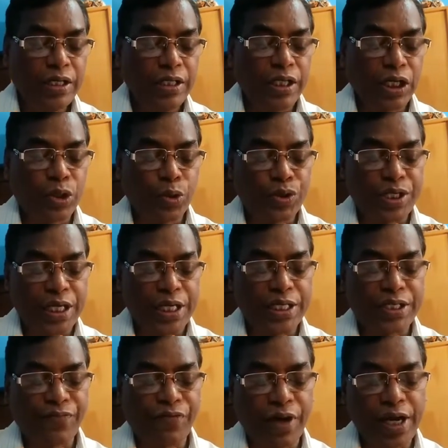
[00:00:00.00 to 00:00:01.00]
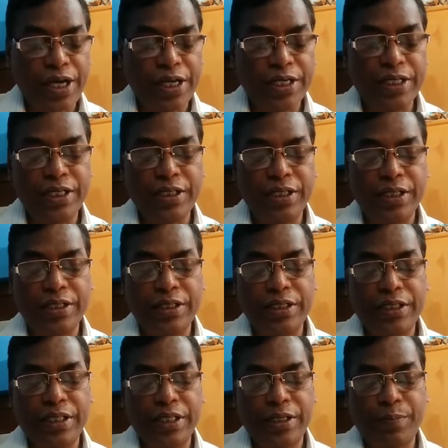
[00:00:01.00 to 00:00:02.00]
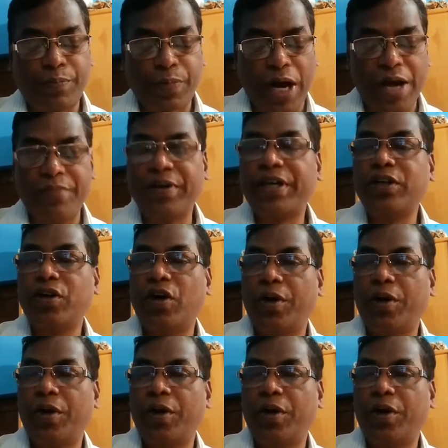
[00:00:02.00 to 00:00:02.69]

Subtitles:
The crusades failed in the primary